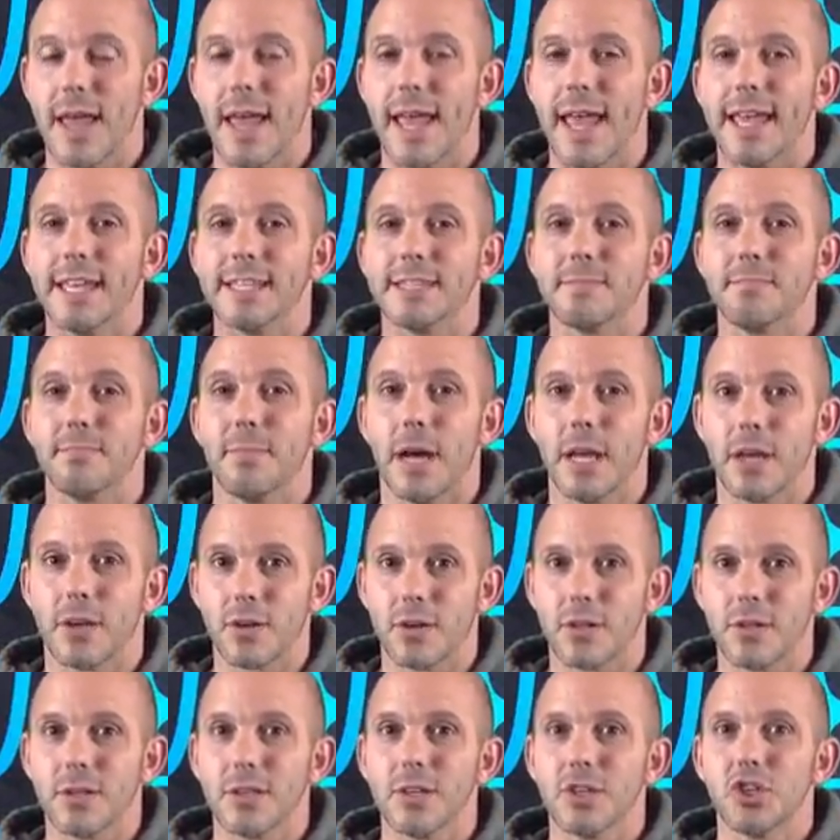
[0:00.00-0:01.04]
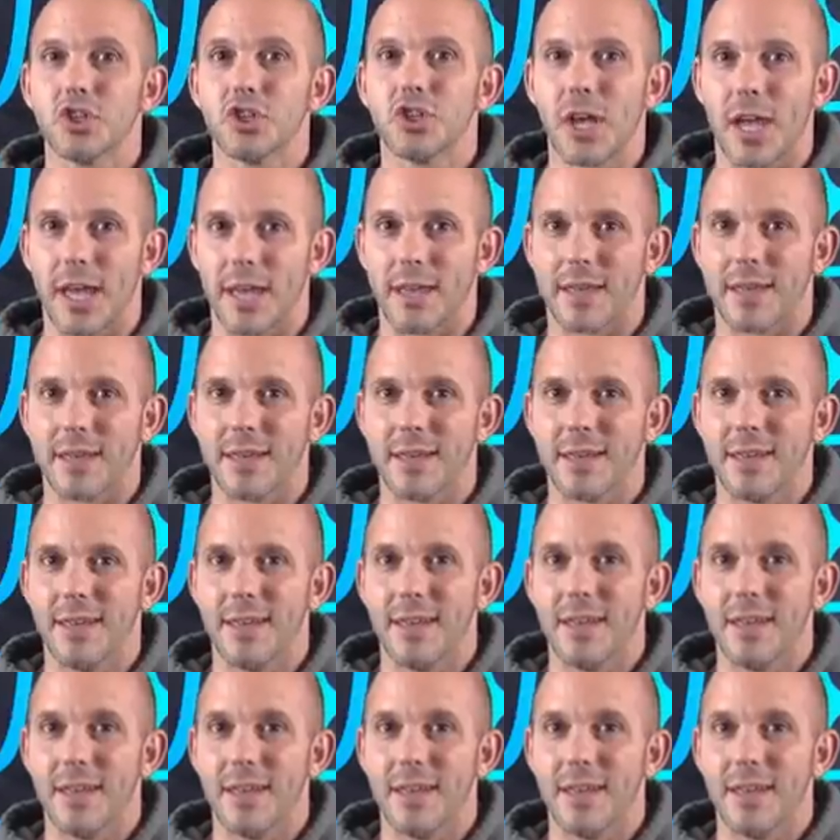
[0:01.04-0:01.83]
is Michael Shank.